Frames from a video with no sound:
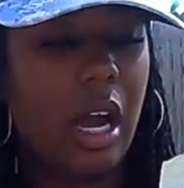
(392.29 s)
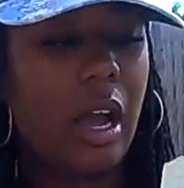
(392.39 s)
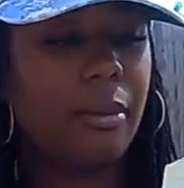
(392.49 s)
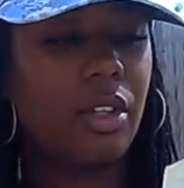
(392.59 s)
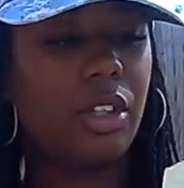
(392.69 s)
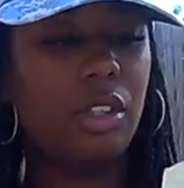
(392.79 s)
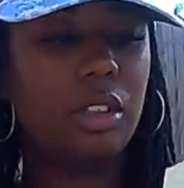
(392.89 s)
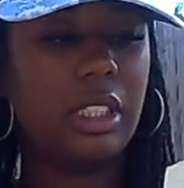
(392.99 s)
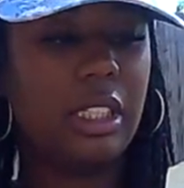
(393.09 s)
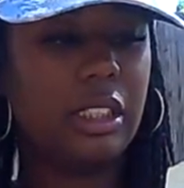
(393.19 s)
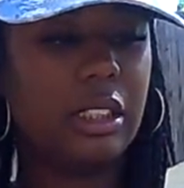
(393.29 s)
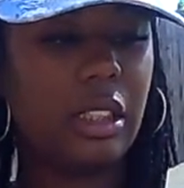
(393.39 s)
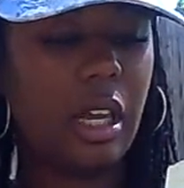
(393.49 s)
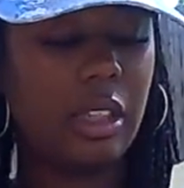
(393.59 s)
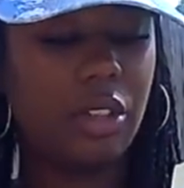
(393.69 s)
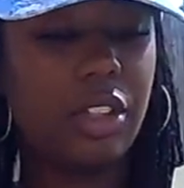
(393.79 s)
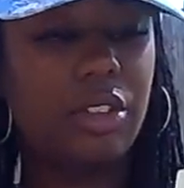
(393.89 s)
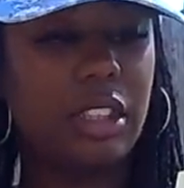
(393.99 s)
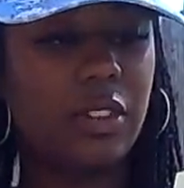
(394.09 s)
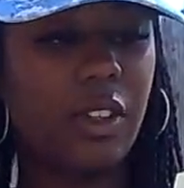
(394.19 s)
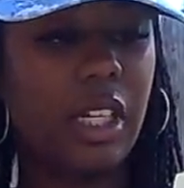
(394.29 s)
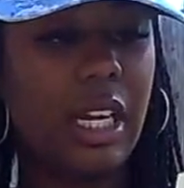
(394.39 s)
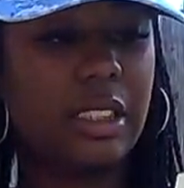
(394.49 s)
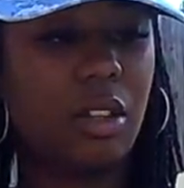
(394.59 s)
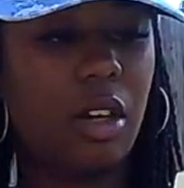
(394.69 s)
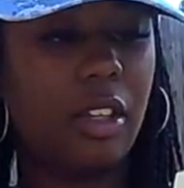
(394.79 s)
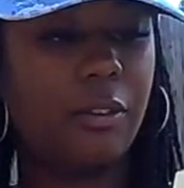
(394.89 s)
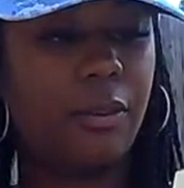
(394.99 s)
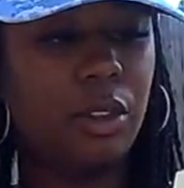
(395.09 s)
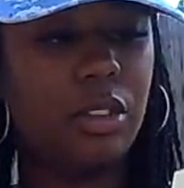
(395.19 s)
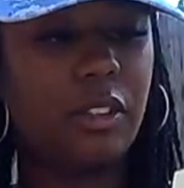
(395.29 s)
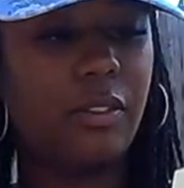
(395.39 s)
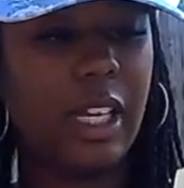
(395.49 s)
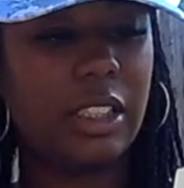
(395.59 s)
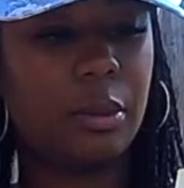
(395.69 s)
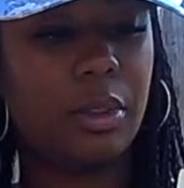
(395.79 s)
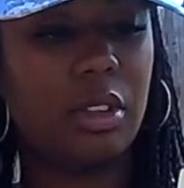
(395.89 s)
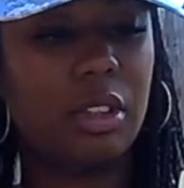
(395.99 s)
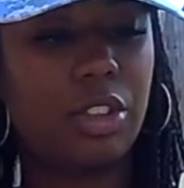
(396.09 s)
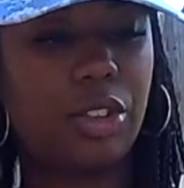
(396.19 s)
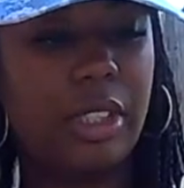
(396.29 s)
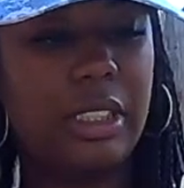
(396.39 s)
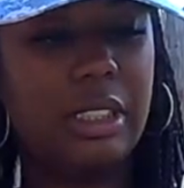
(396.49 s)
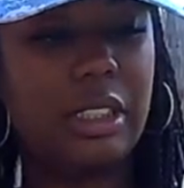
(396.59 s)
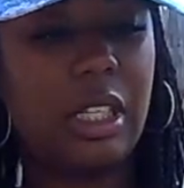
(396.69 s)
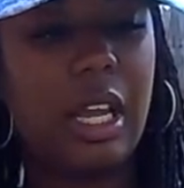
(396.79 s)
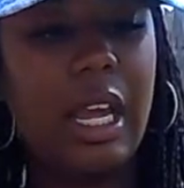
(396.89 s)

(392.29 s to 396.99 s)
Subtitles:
You can use this fertilizer on your fruits, vegetables, trees,